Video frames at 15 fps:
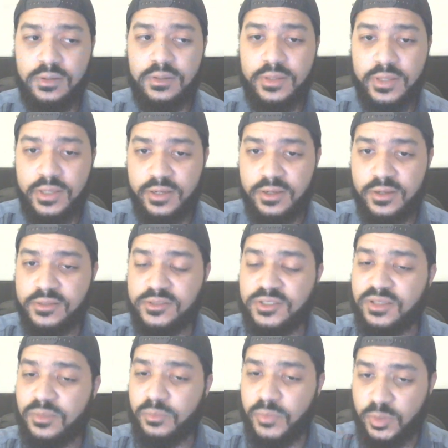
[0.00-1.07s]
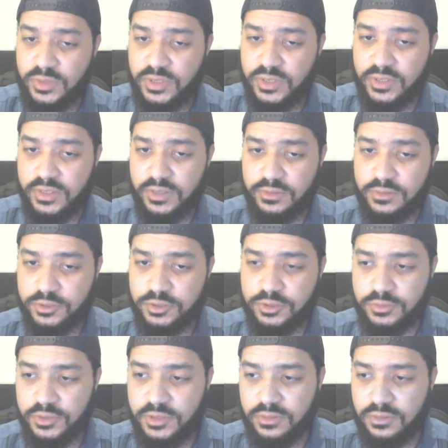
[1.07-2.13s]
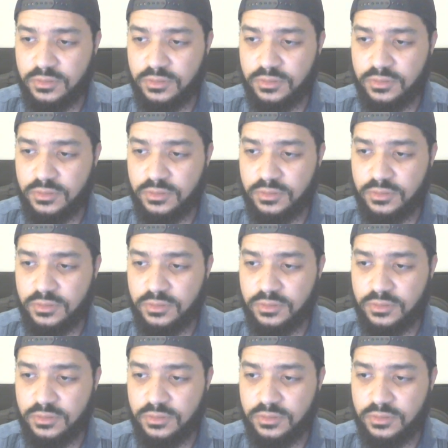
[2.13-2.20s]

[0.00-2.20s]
get her into the music industry.